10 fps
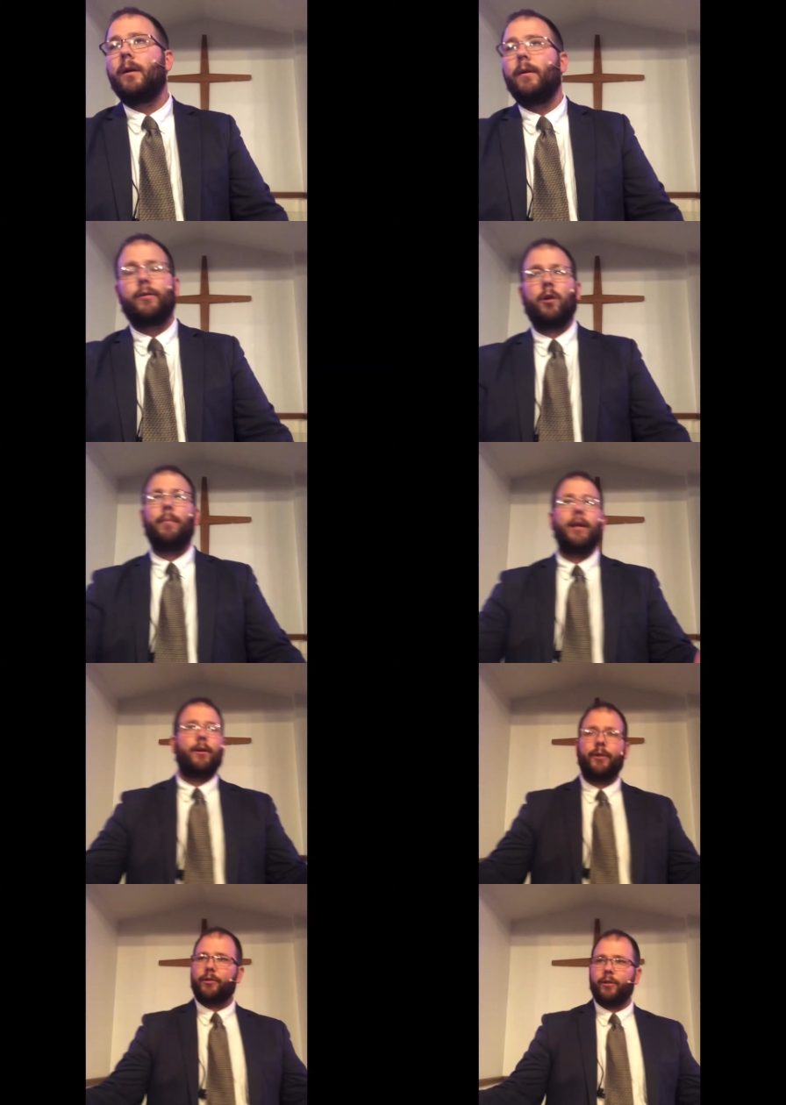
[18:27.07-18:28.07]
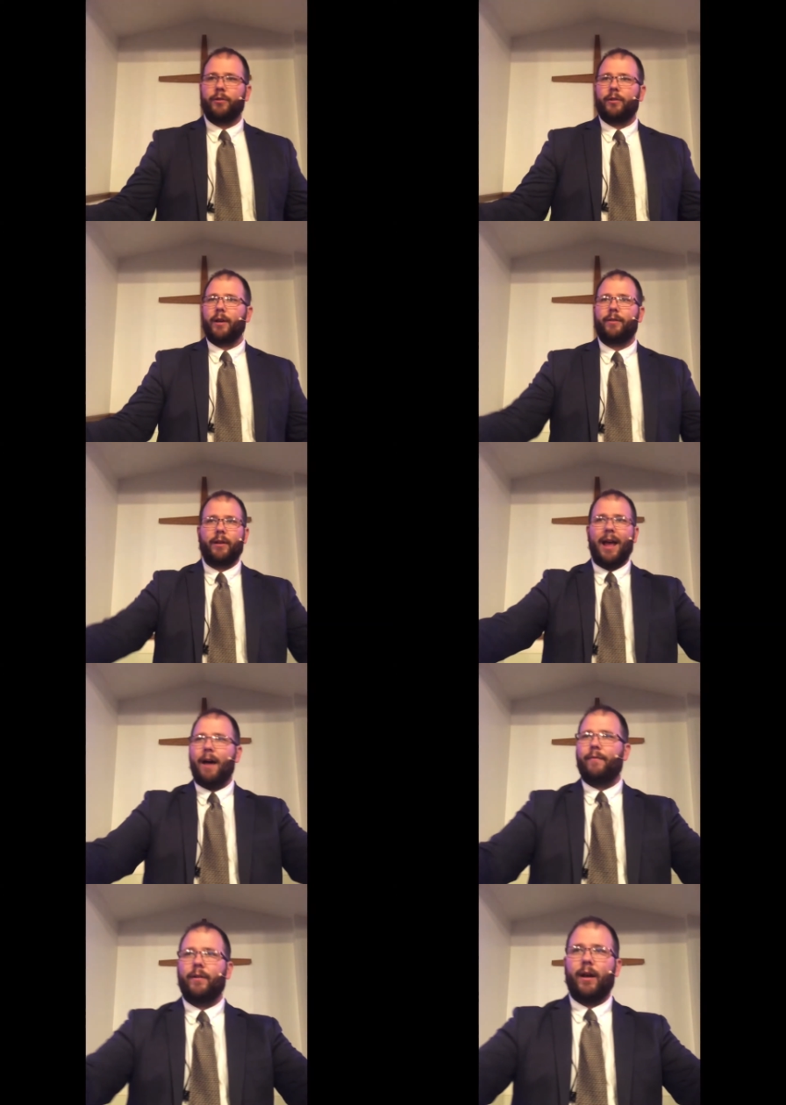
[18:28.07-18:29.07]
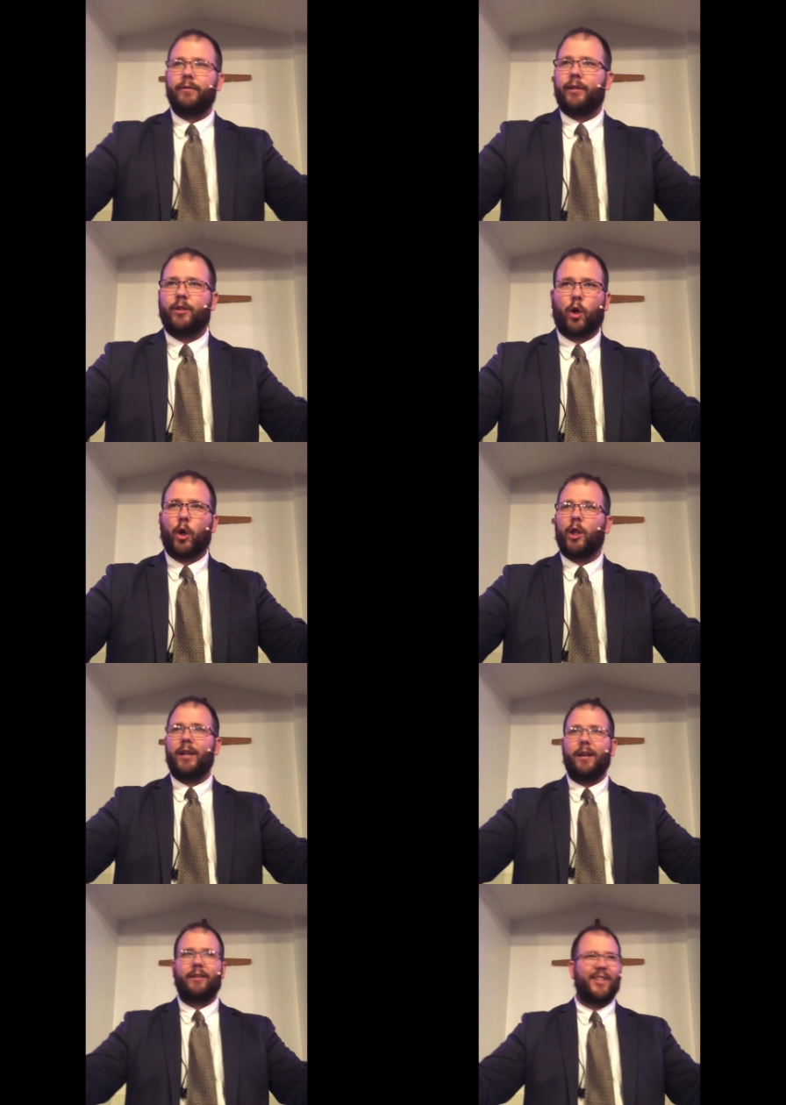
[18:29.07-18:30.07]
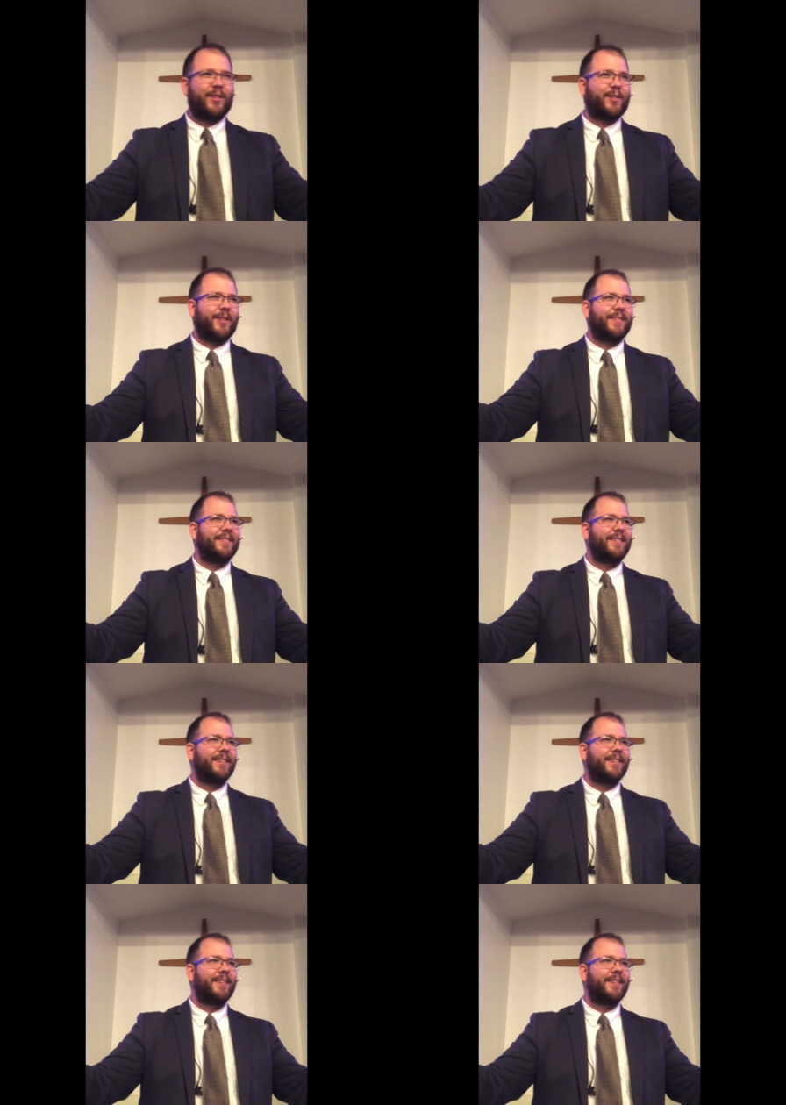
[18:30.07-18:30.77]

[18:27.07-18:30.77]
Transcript: so many Christians think that heaven has eternally existed.